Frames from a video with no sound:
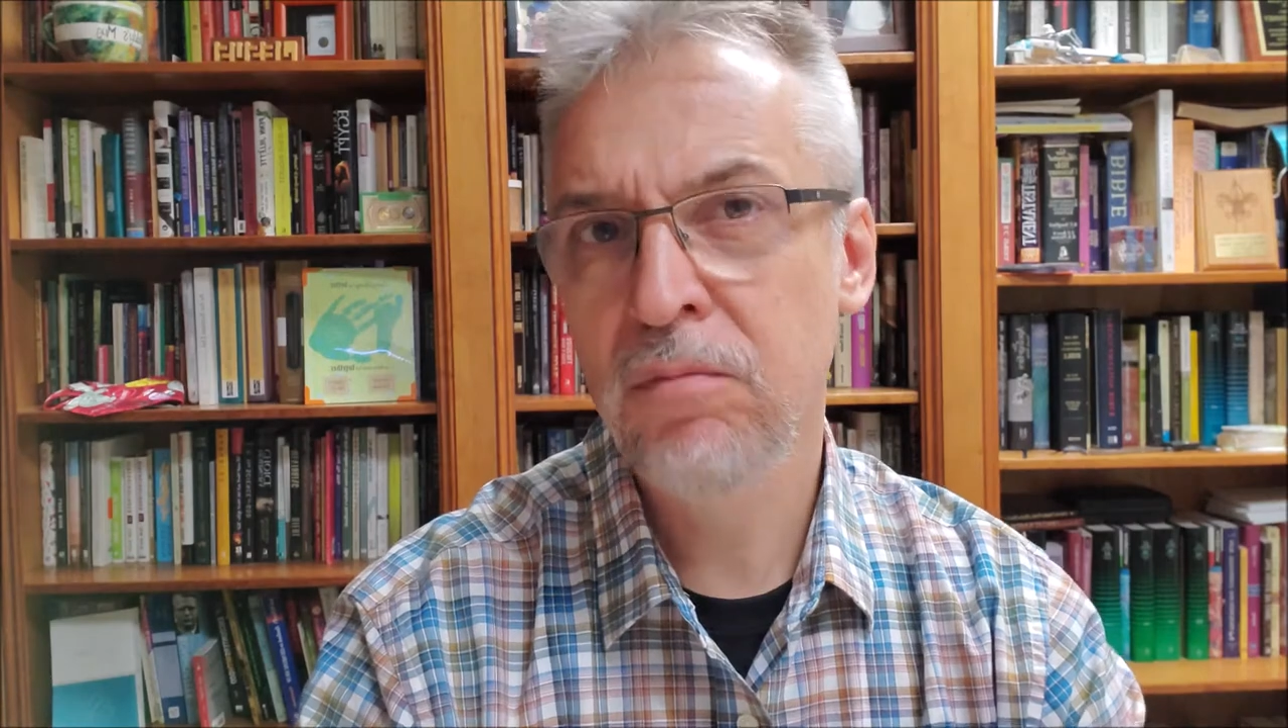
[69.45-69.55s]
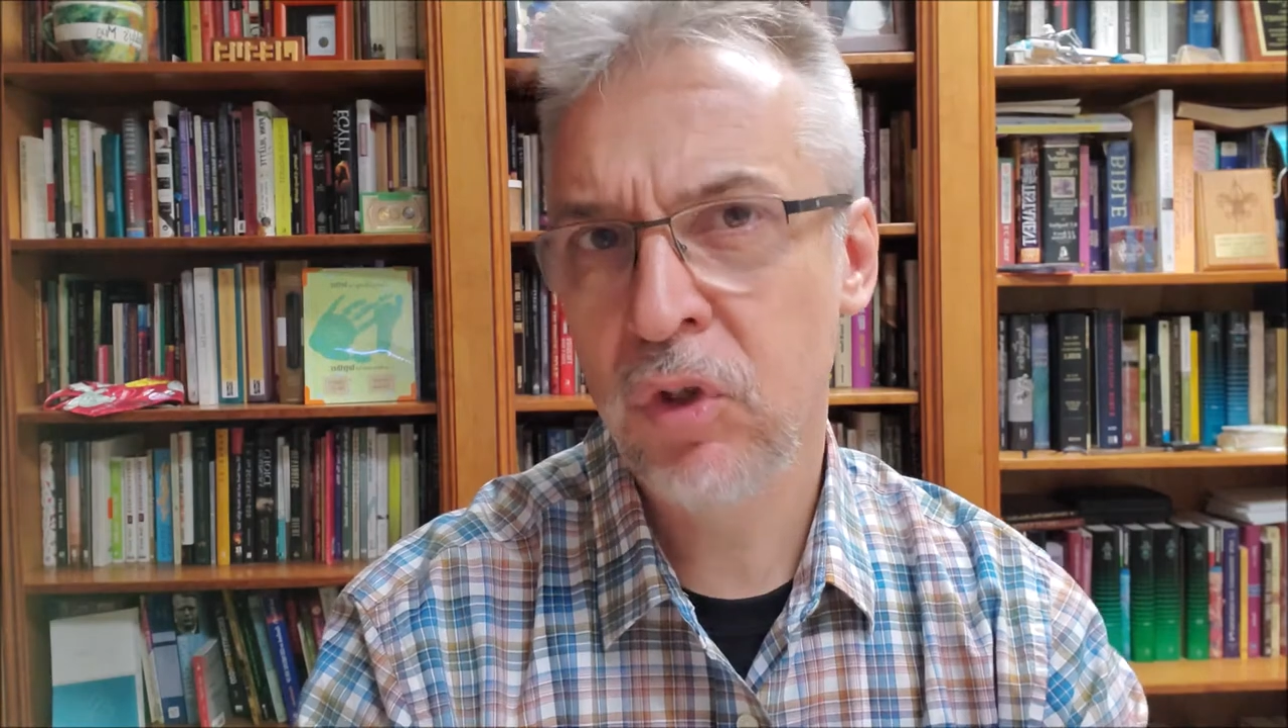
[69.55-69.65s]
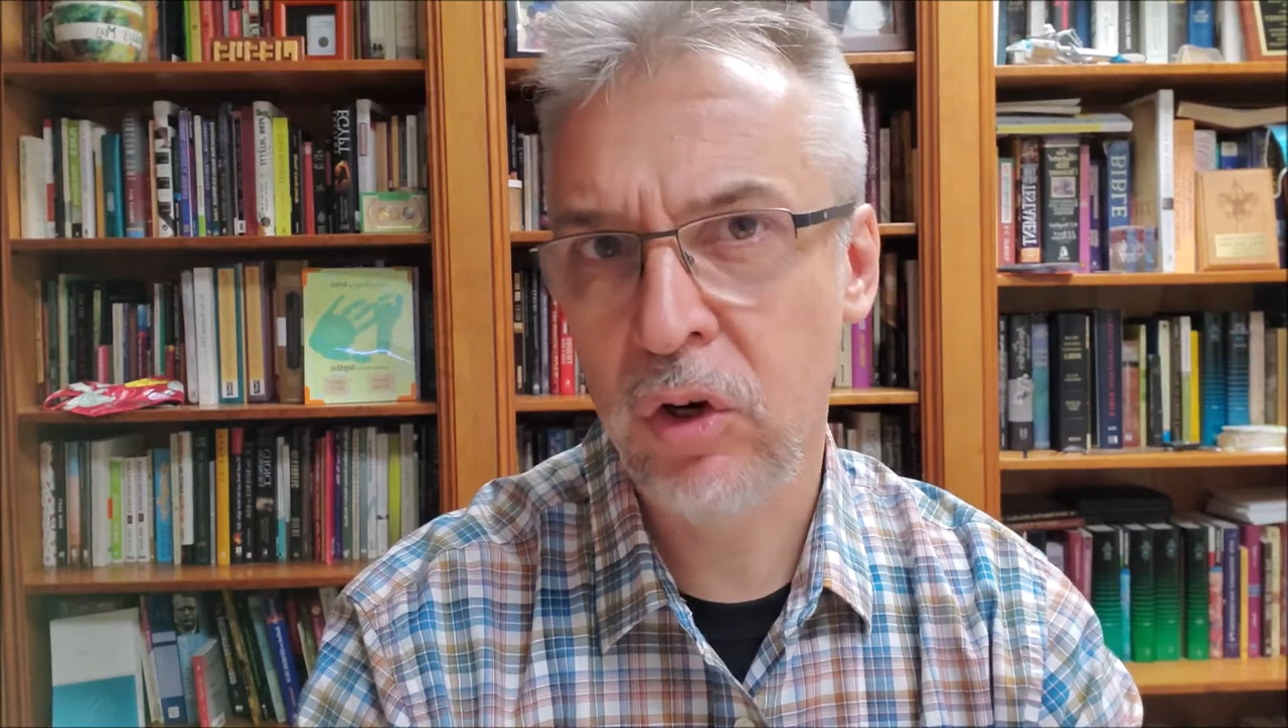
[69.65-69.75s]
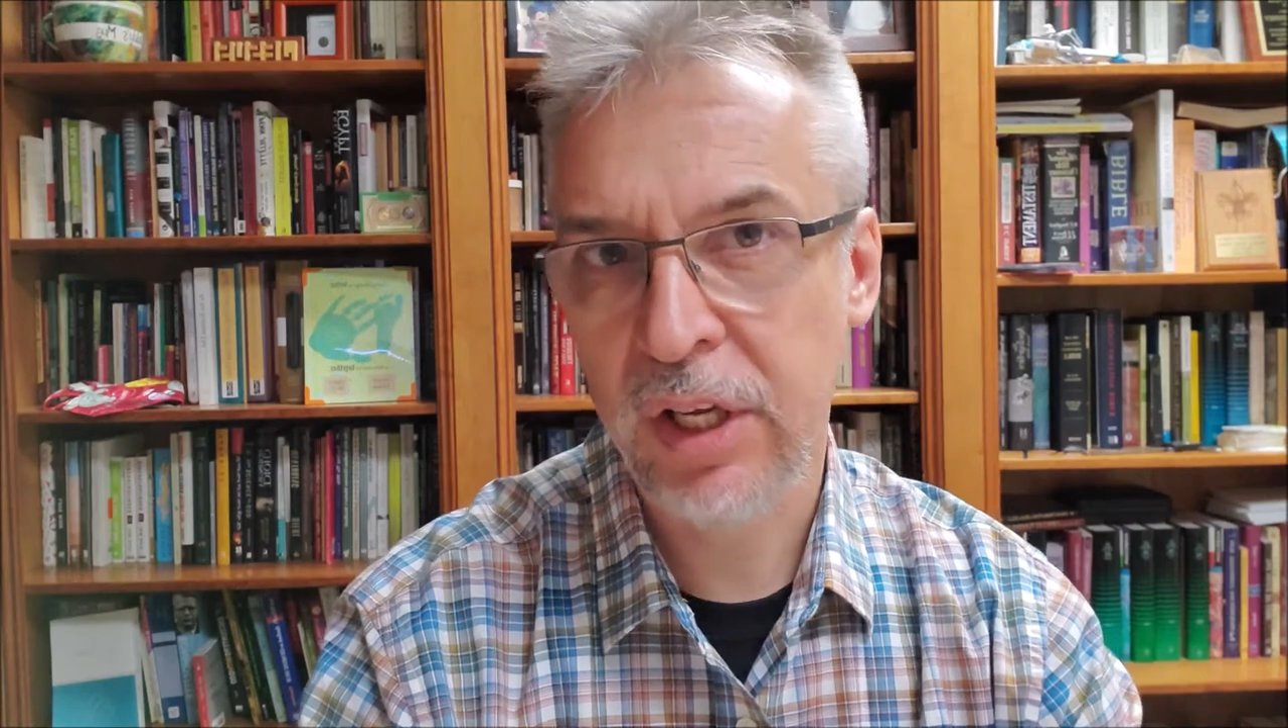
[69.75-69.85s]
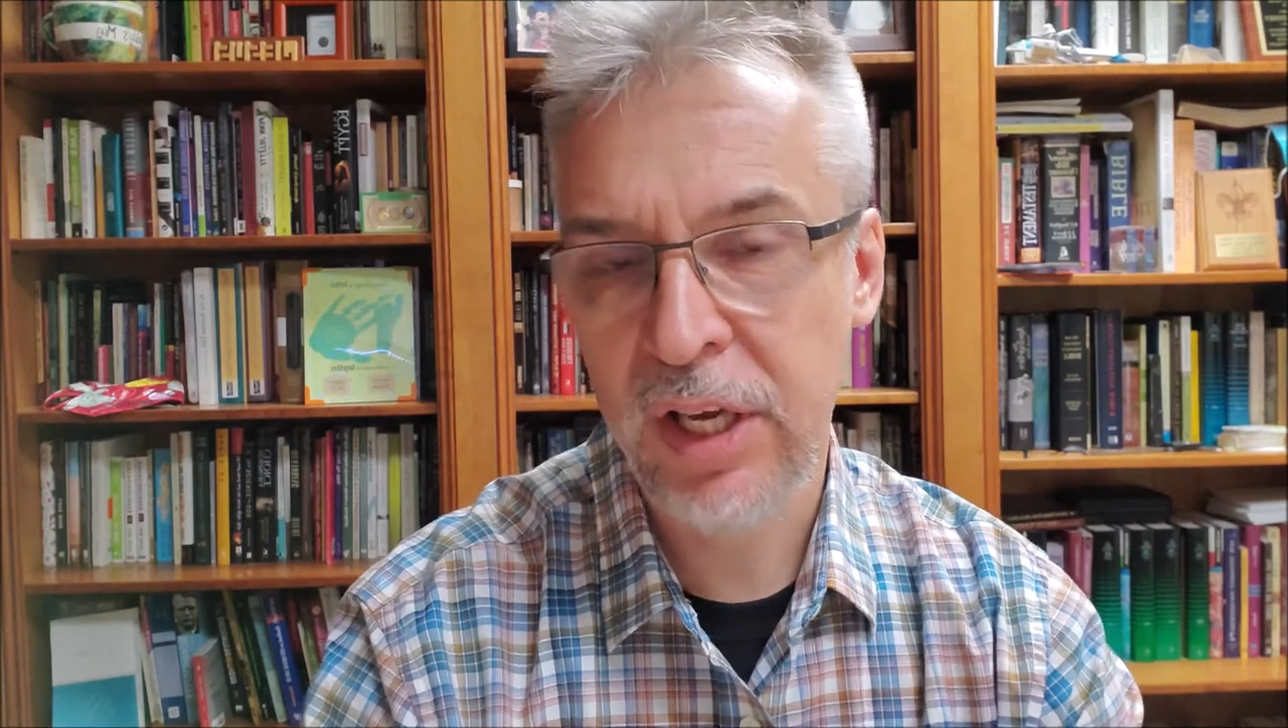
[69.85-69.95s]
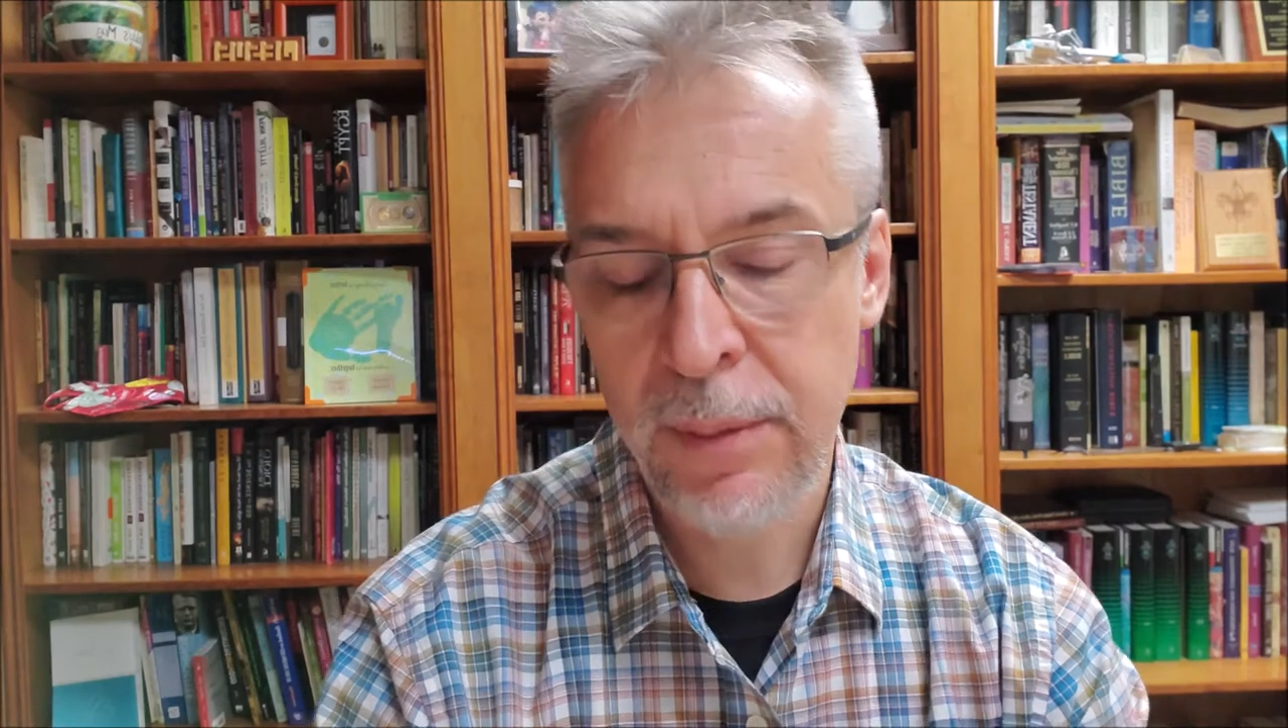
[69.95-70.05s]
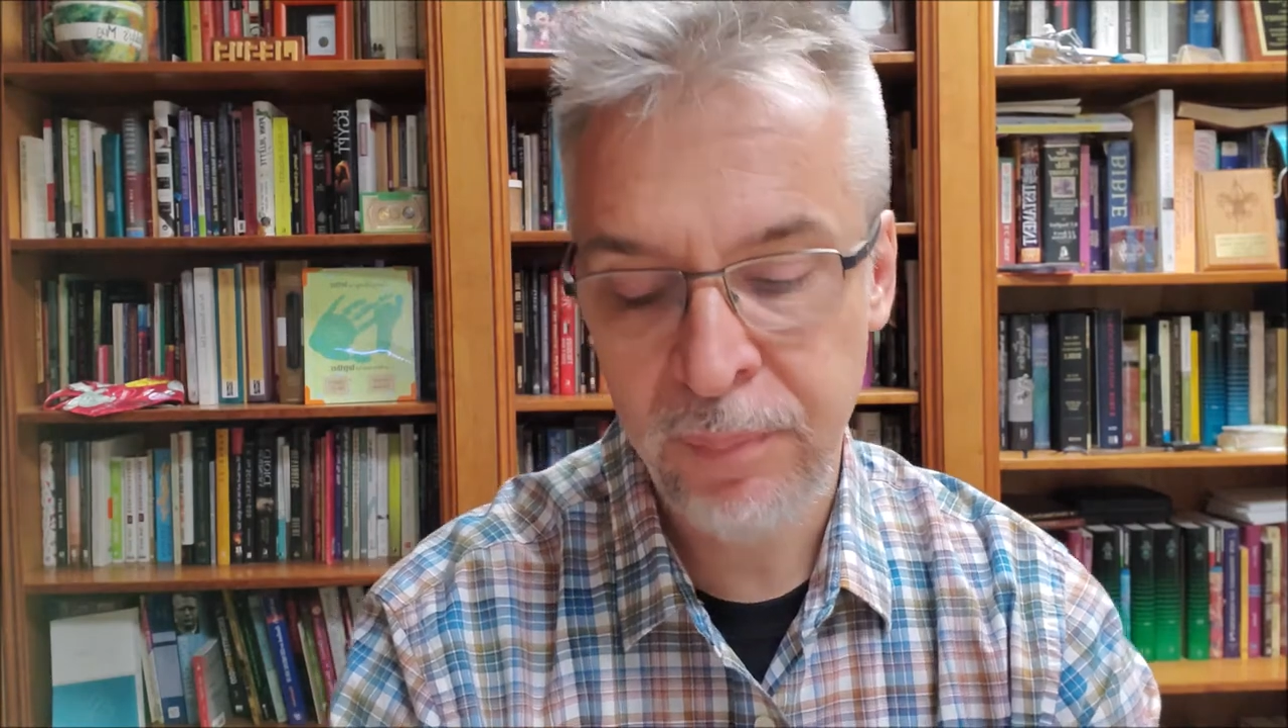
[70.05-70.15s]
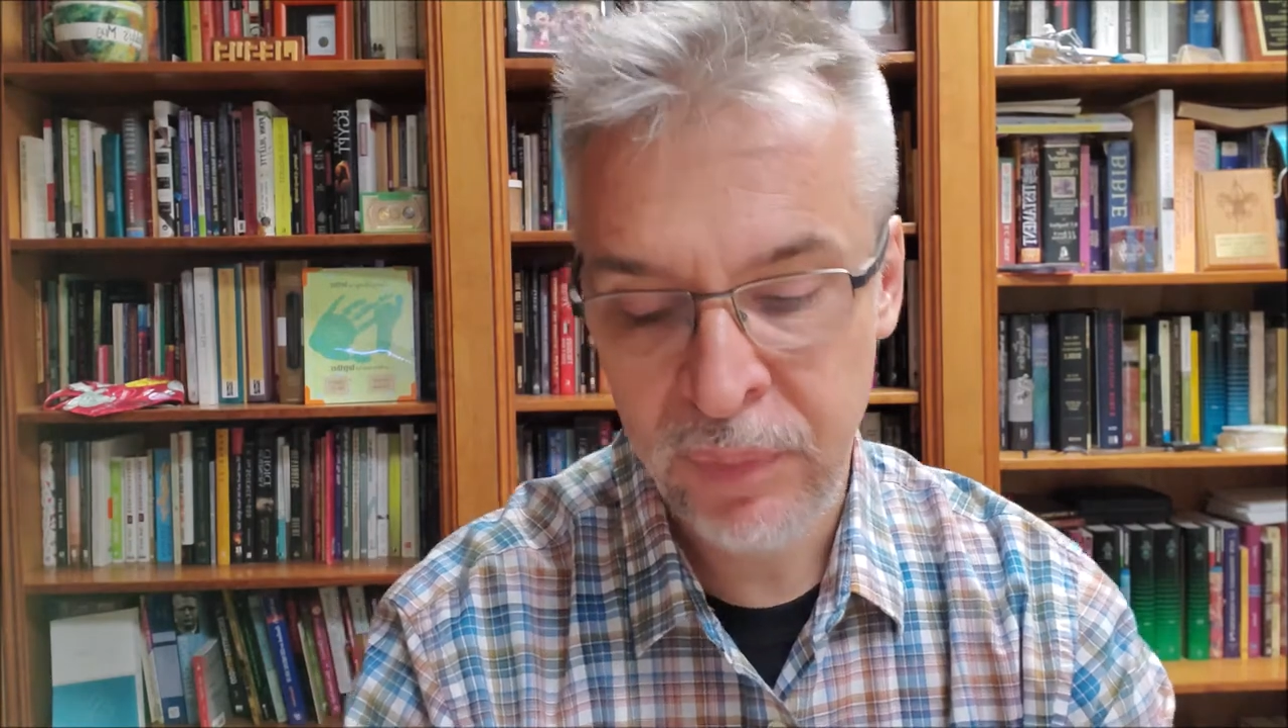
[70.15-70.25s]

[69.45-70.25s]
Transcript: Turkey.